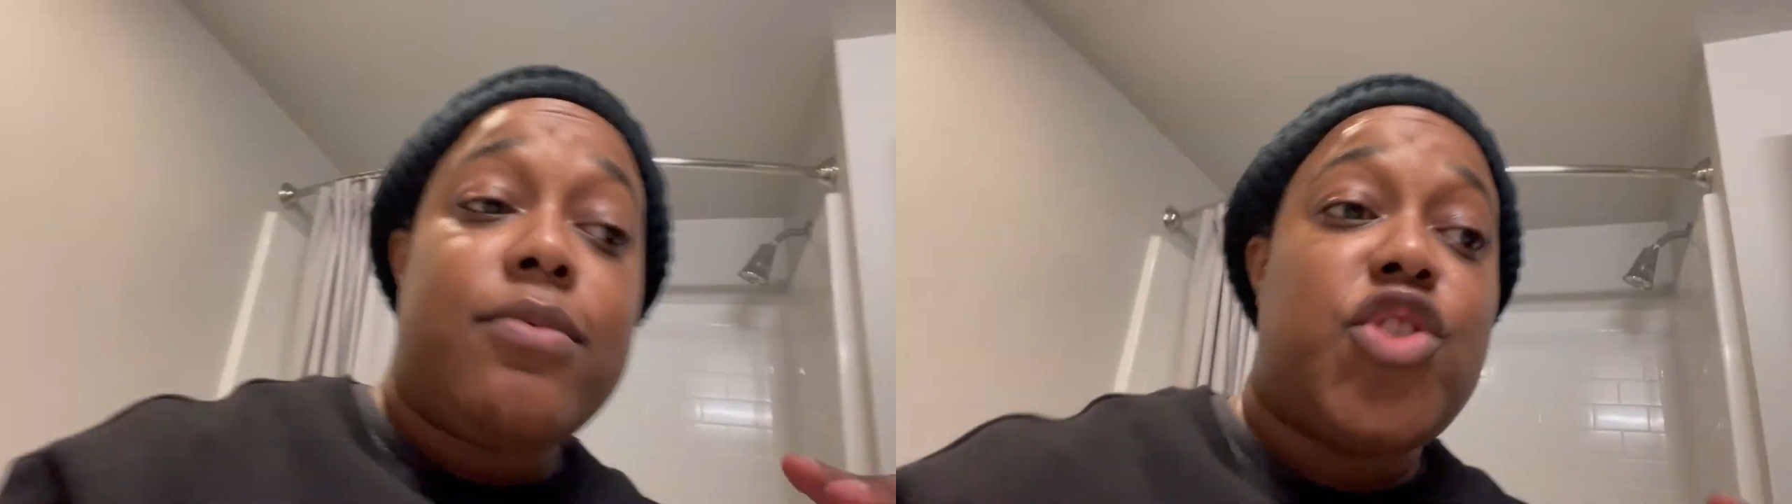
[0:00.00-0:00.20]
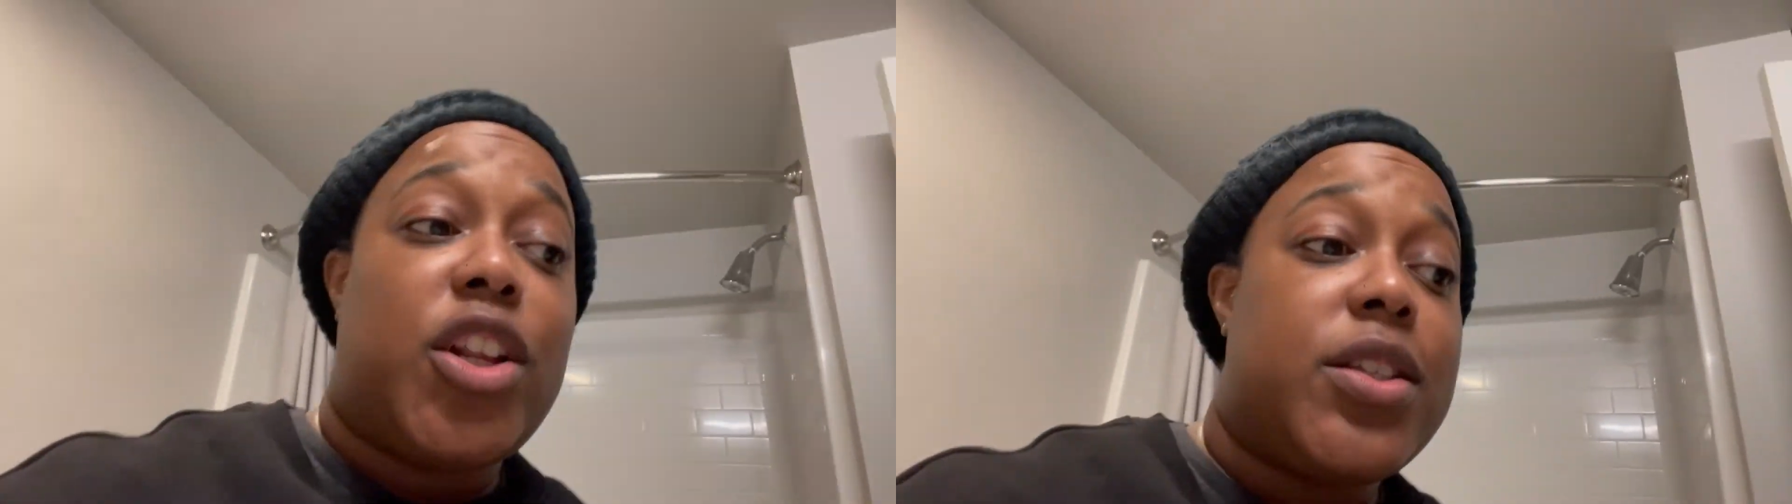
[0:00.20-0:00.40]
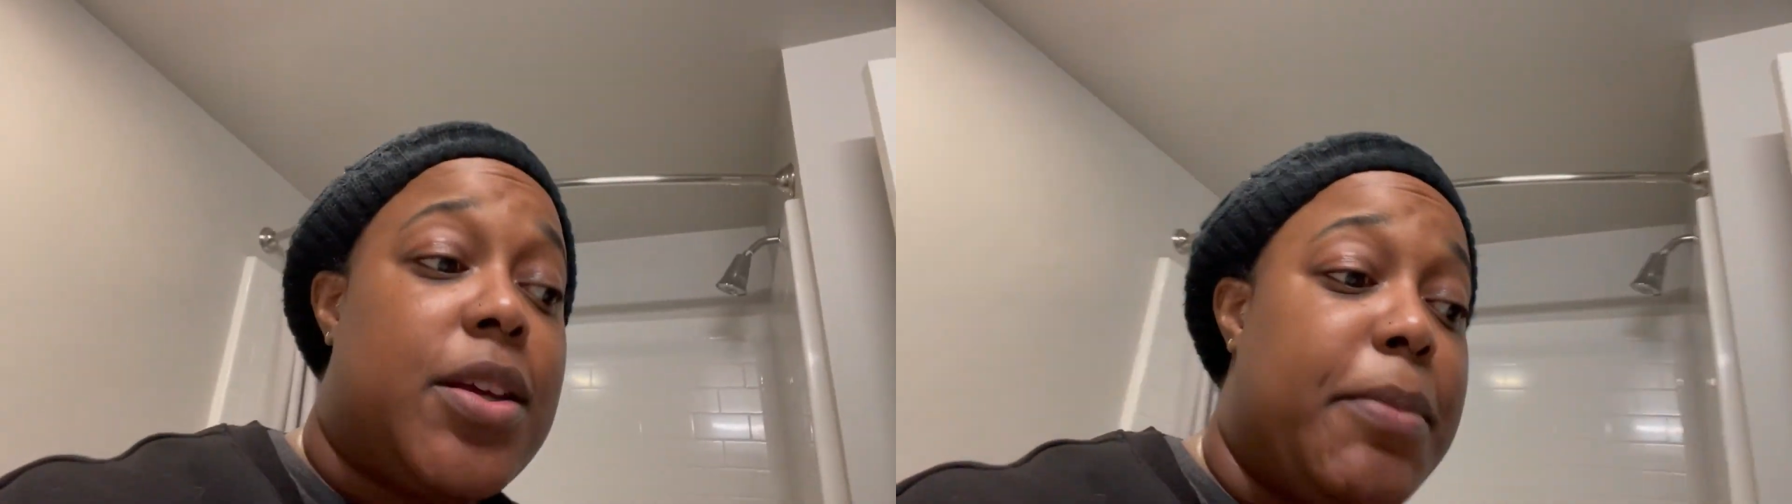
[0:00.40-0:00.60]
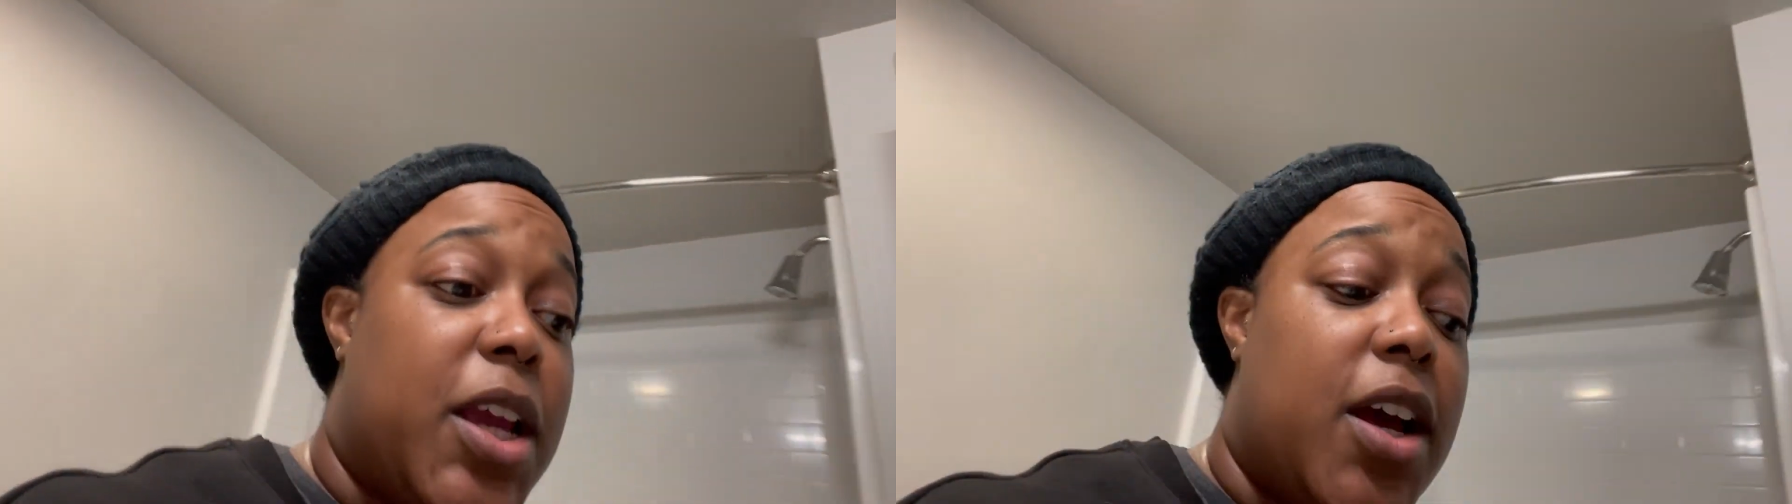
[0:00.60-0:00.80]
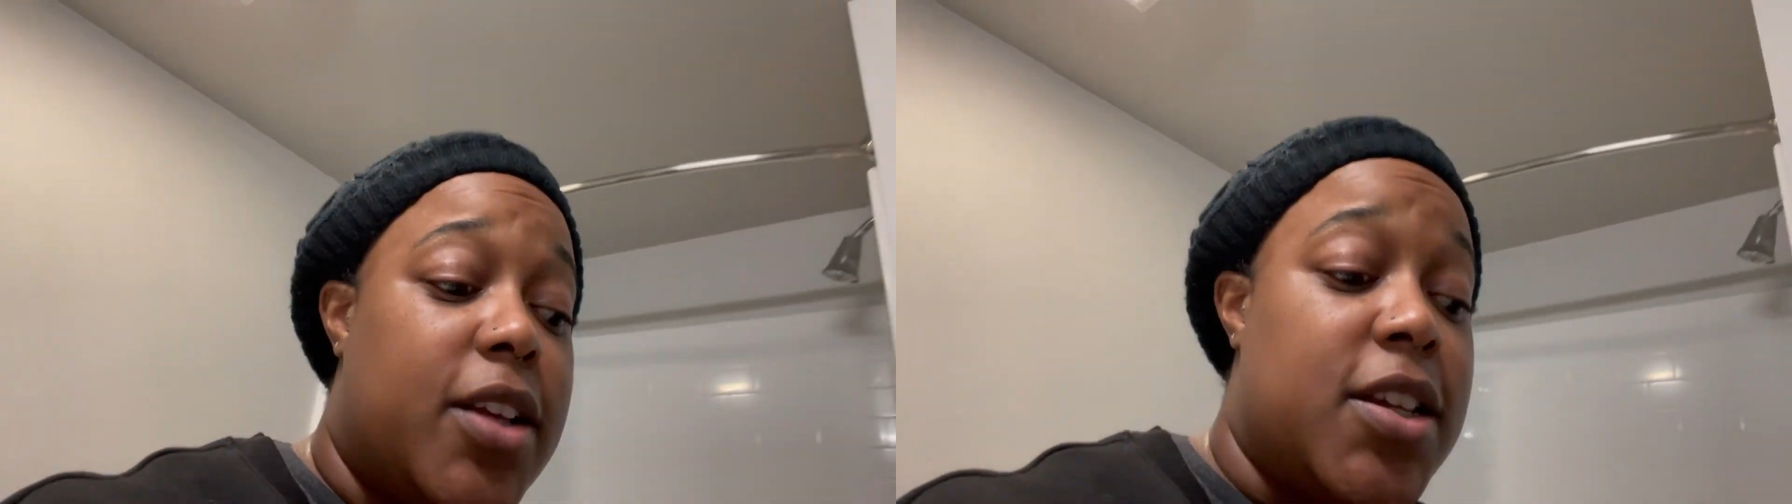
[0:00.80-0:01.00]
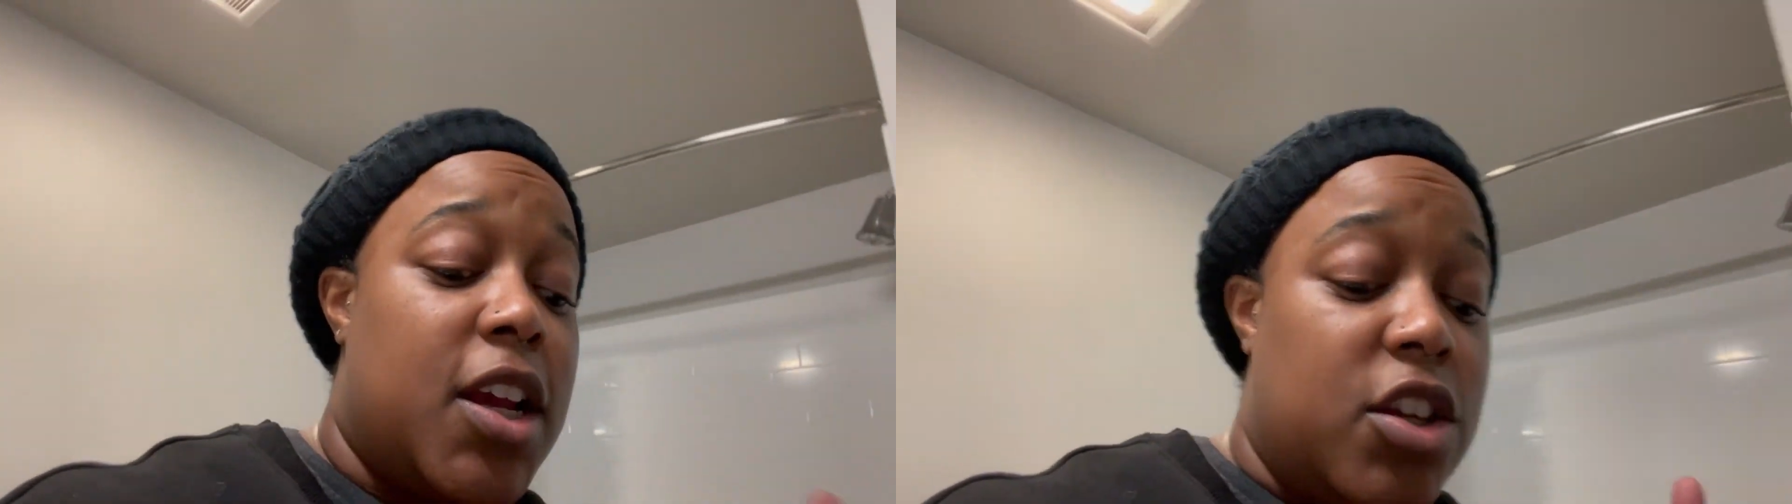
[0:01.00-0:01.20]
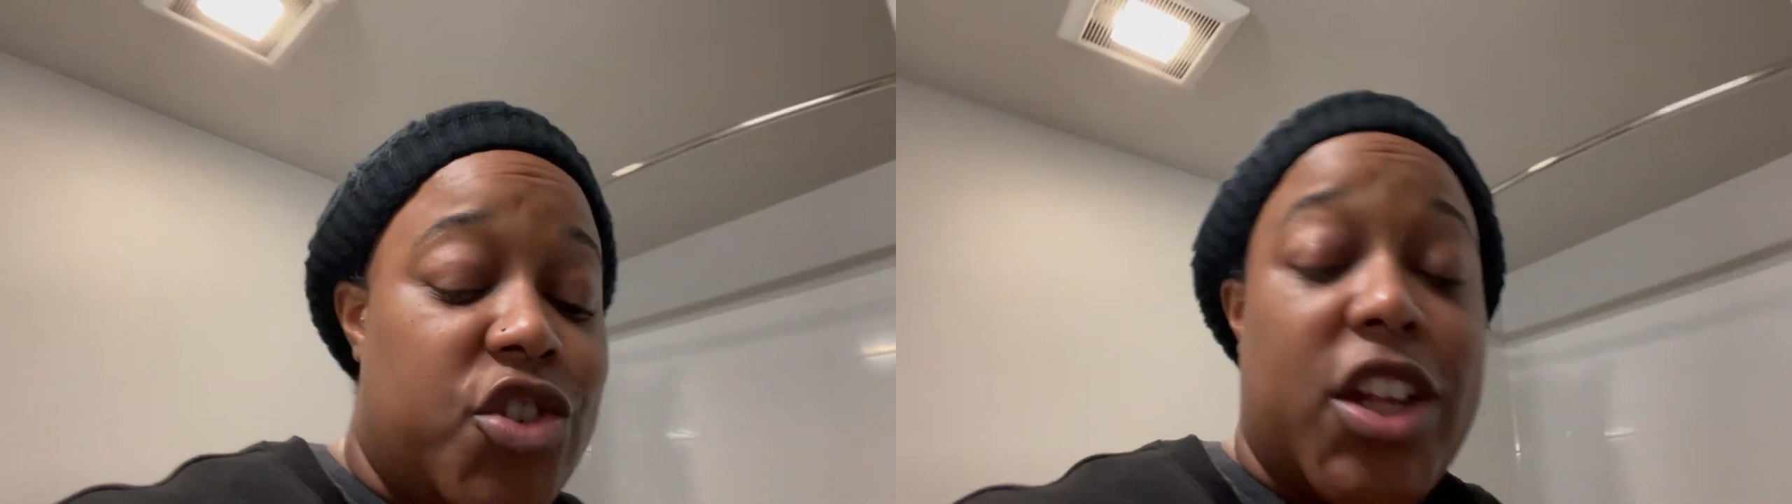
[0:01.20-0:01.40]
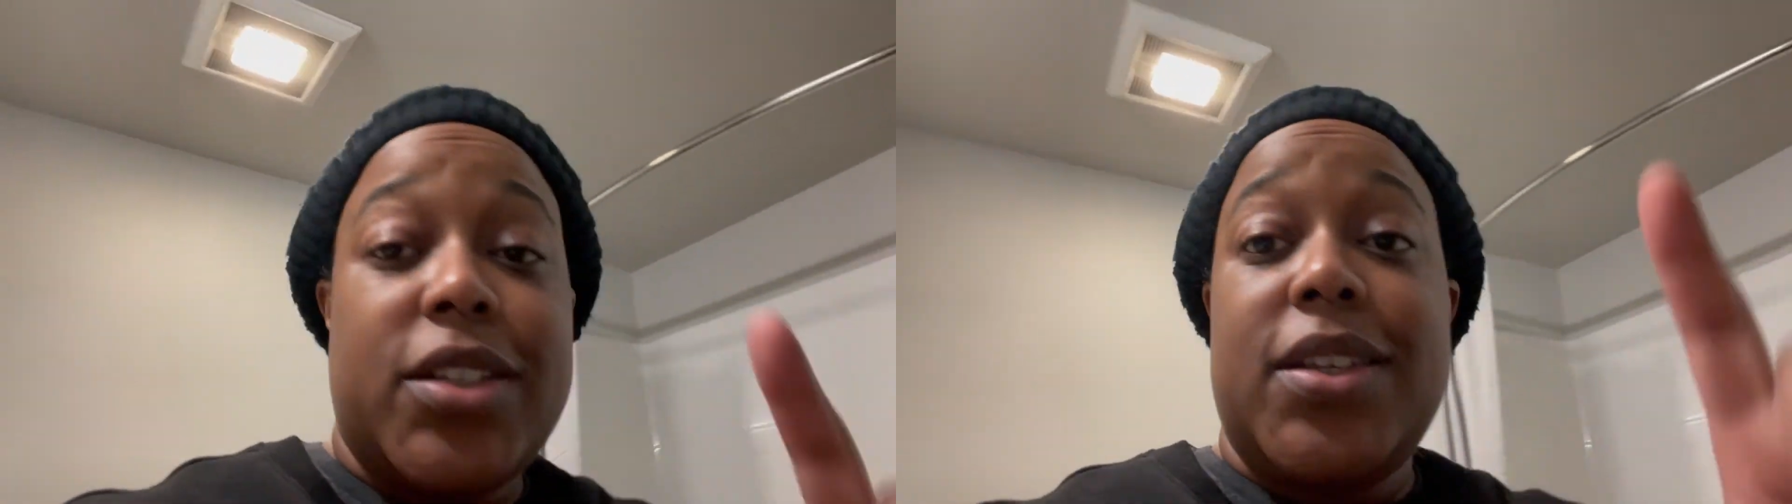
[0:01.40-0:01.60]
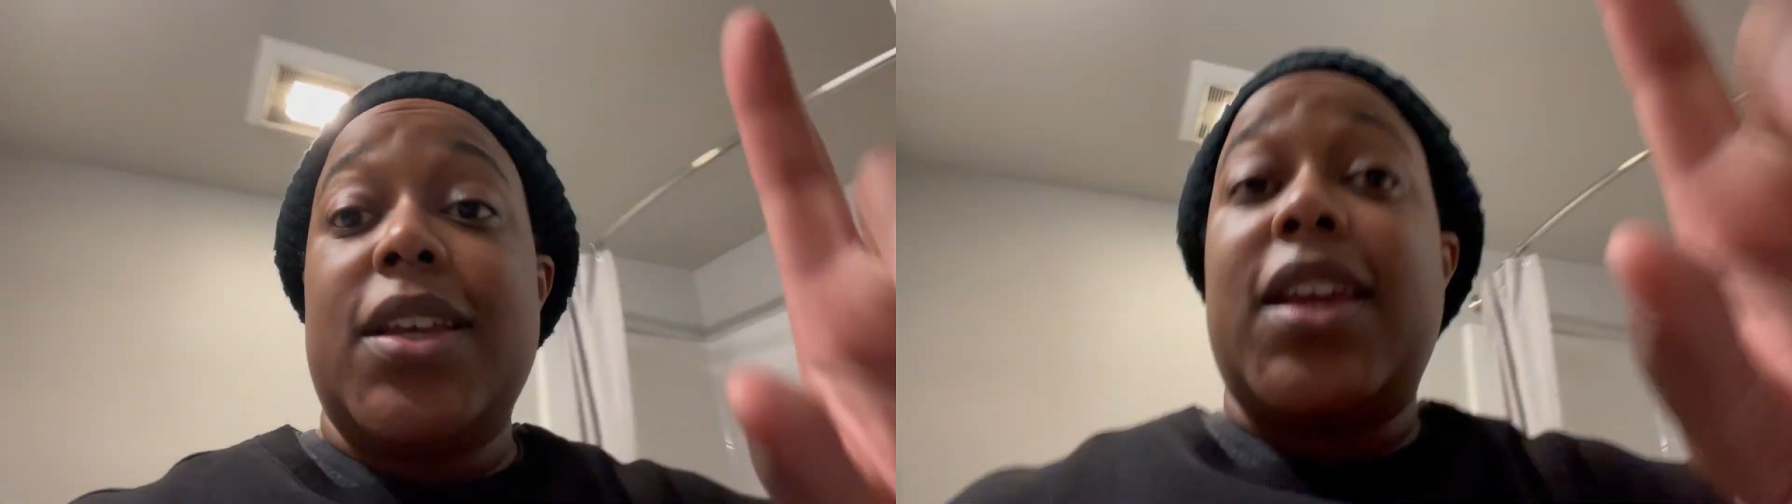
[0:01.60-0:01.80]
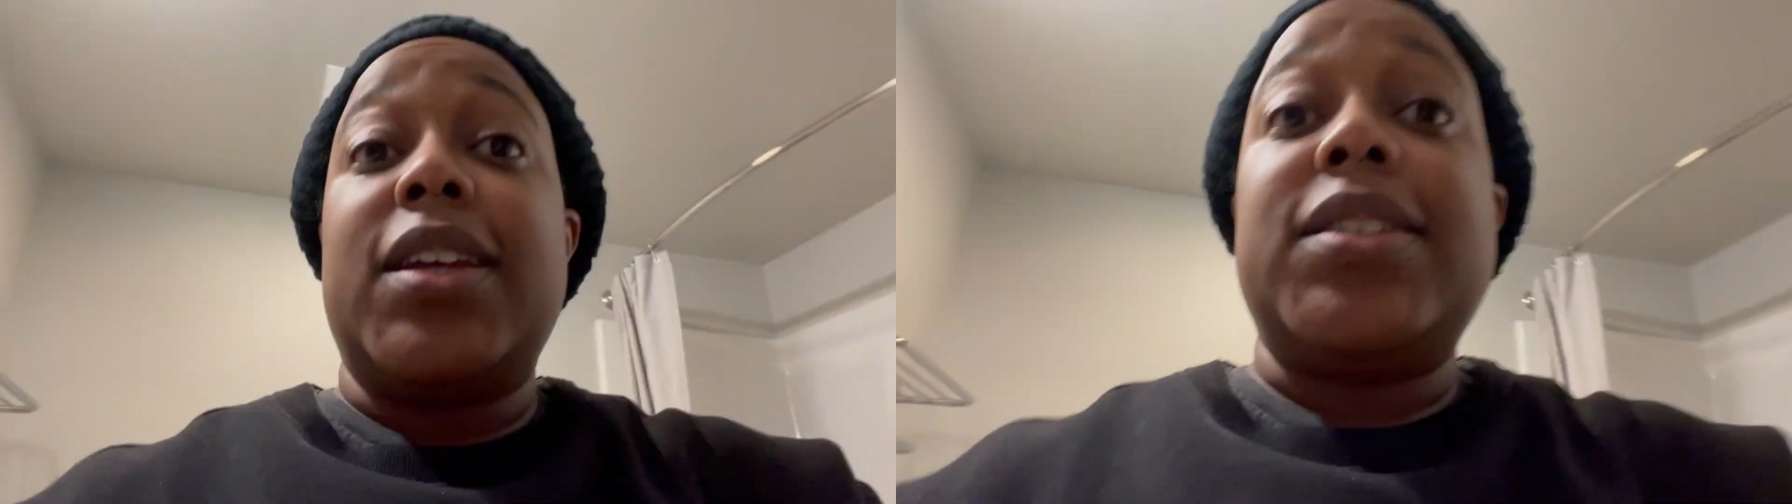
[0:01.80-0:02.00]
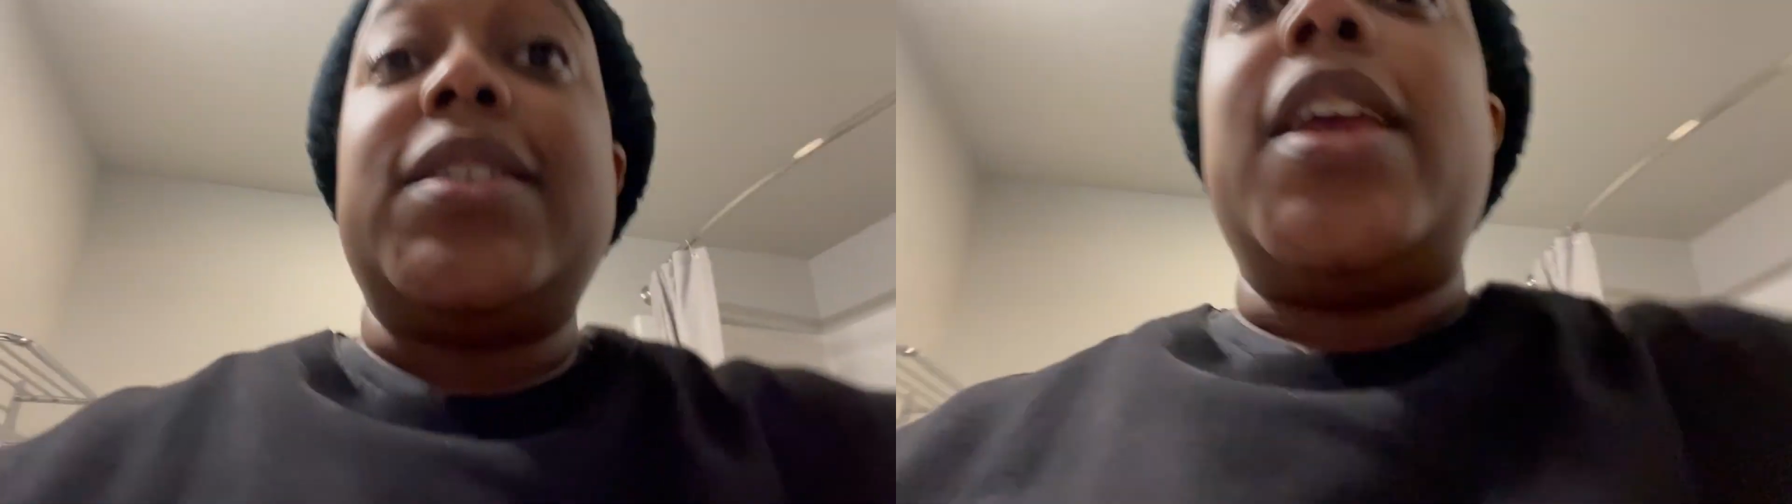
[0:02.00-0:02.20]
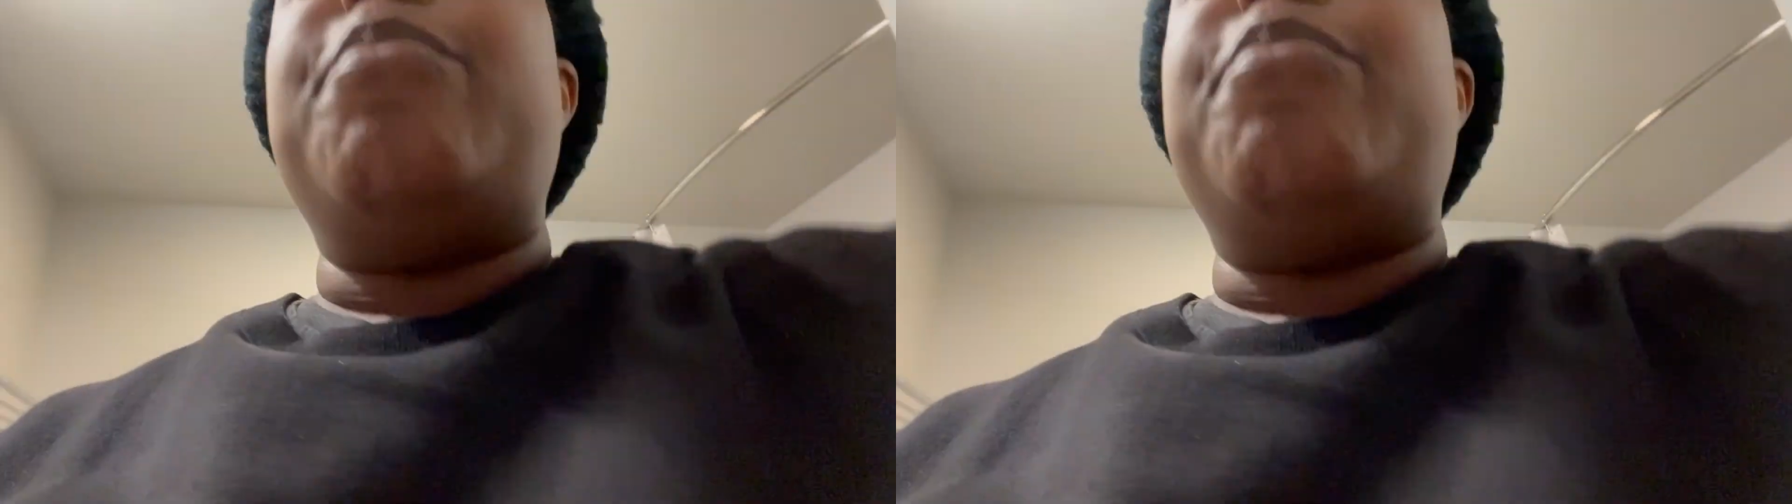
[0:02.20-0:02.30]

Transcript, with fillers: gelatin because gelatin can contain